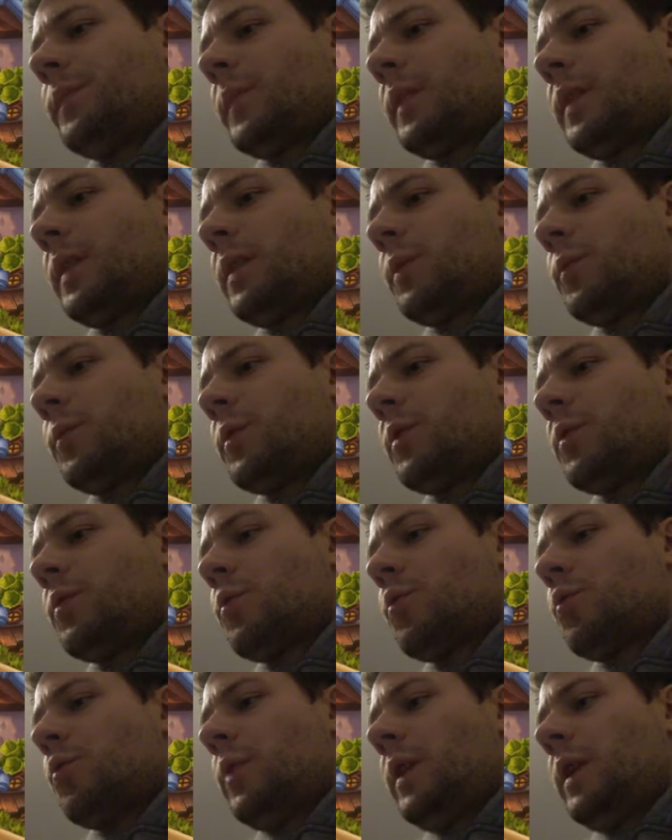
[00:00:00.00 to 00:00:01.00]
That was
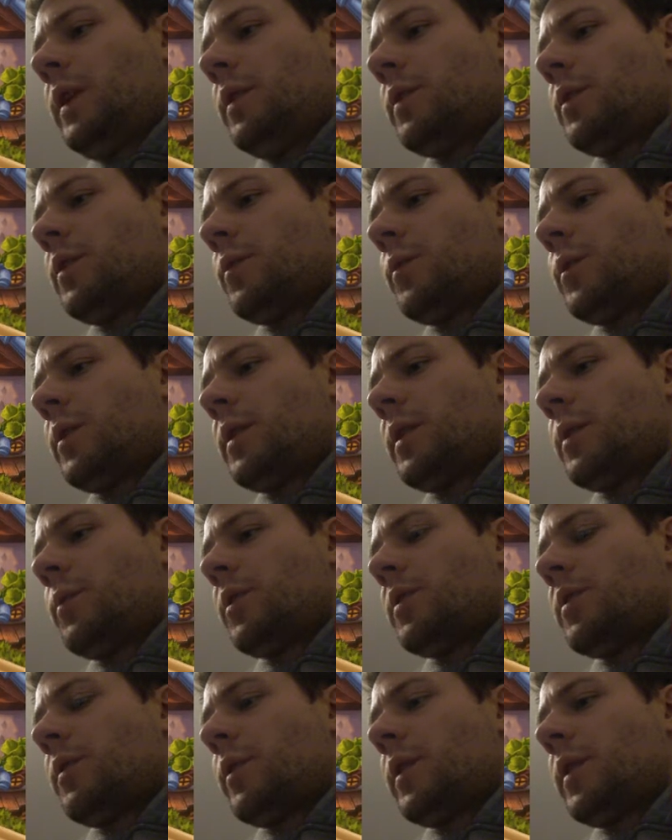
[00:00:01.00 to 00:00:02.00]
really not what I
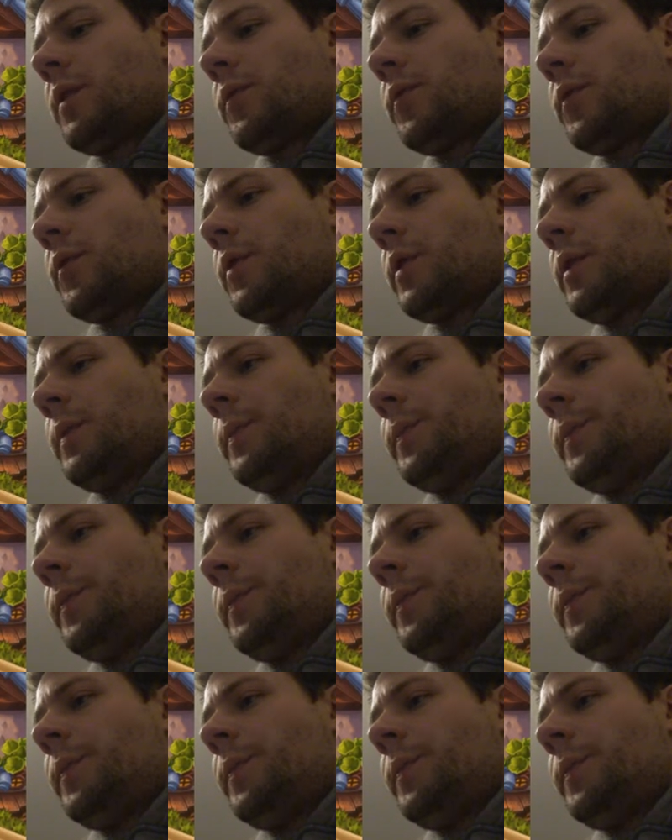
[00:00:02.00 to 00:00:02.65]
was looking for.